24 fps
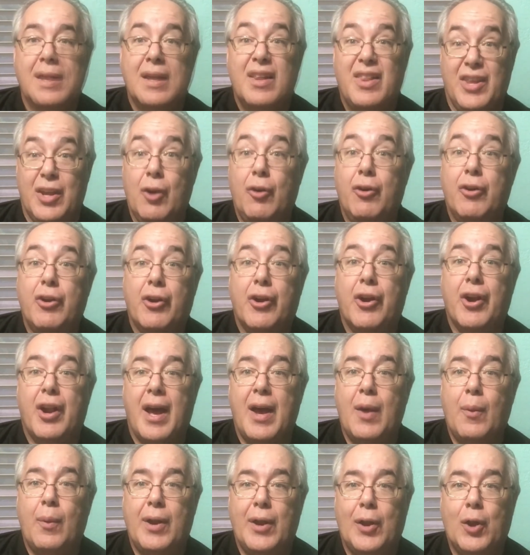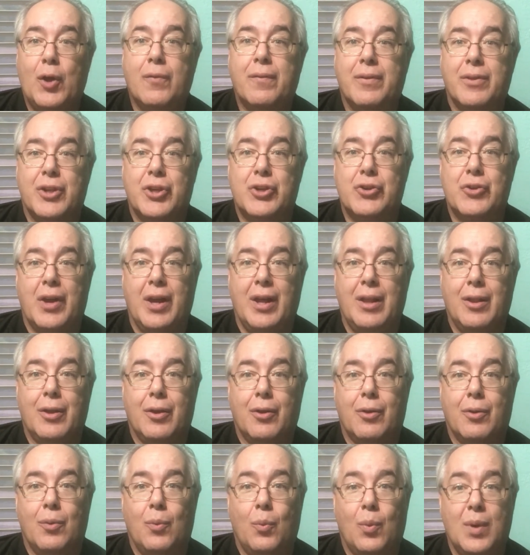The owner and I went over the
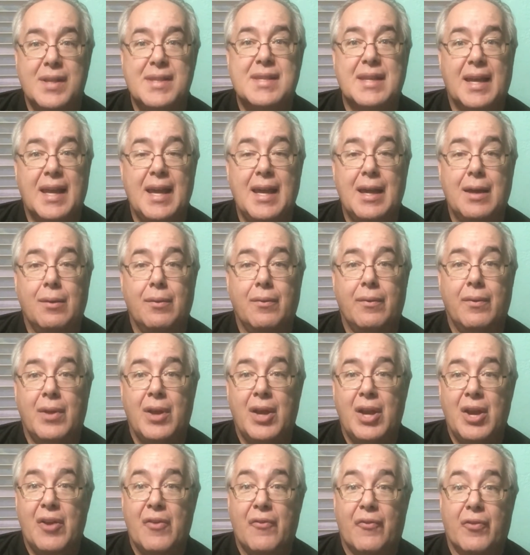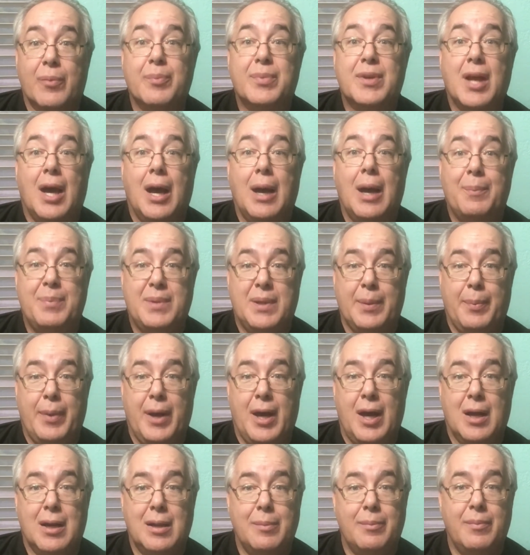trailer once again, from top to
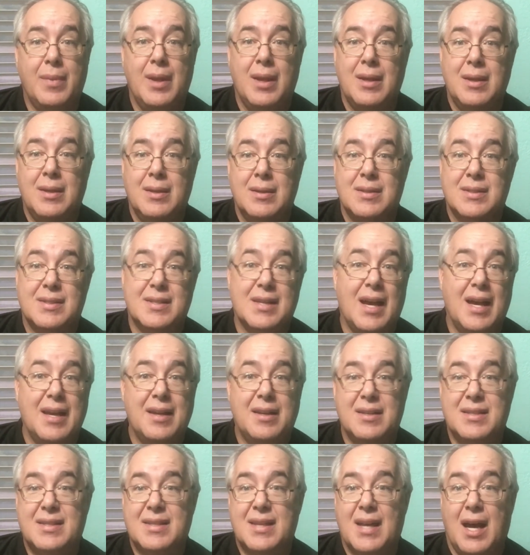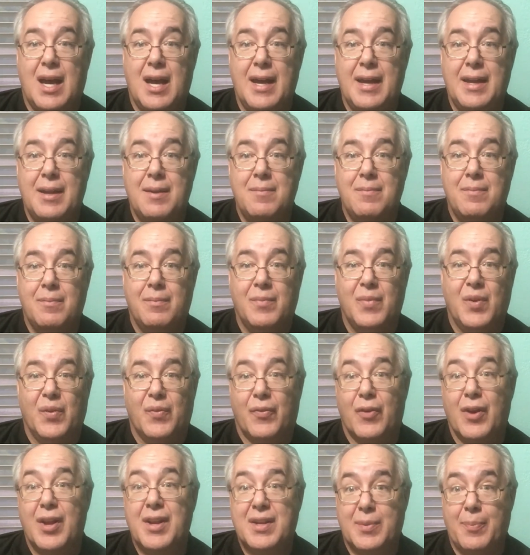bottom, side to side,
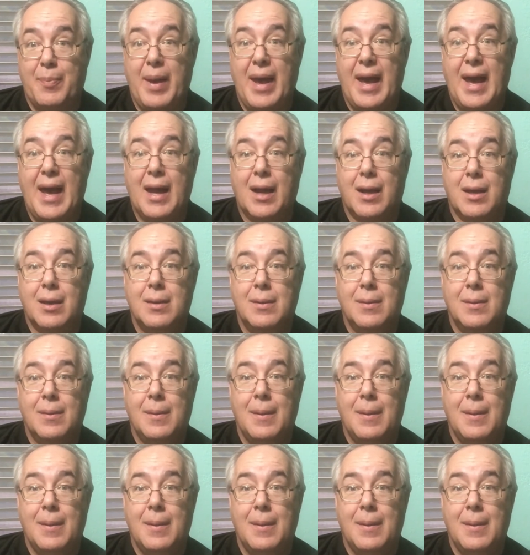front to back,